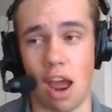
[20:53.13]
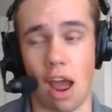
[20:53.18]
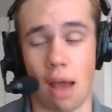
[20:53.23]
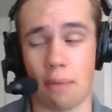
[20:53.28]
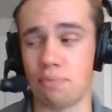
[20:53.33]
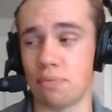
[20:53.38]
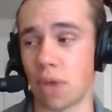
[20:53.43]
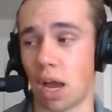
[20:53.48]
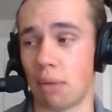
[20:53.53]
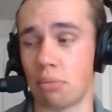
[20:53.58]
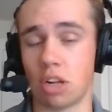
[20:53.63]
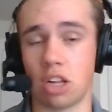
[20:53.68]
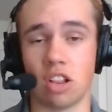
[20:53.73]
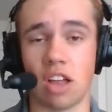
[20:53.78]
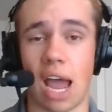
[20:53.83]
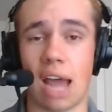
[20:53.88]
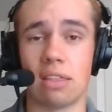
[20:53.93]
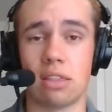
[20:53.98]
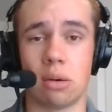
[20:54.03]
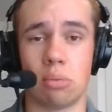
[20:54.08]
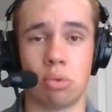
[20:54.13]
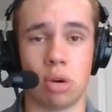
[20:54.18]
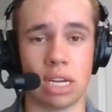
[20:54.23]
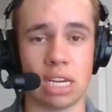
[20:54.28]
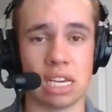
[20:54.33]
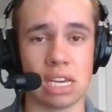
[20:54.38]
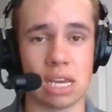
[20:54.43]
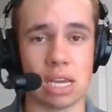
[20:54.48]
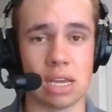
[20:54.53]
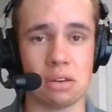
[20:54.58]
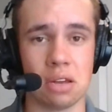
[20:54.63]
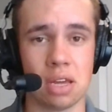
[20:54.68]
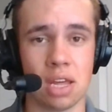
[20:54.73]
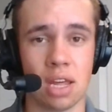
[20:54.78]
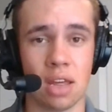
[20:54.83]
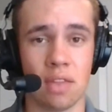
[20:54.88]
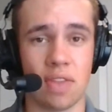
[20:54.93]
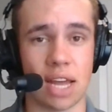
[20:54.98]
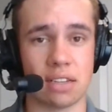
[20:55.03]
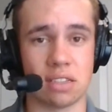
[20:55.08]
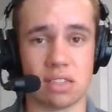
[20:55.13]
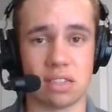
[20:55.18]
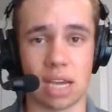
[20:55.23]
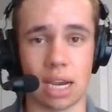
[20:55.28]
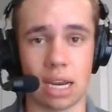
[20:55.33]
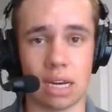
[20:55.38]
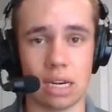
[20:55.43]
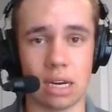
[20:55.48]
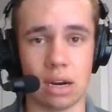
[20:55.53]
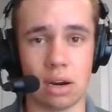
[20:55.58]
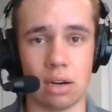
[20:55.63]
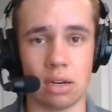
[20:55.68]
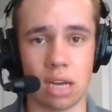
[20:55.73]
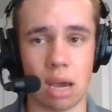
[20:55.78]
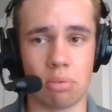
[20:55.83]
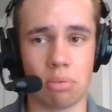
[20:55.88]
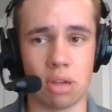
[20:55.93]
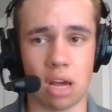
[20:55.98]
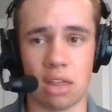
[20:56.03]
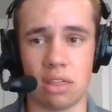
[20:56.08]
I'm glad they're bringing in that secondary depth.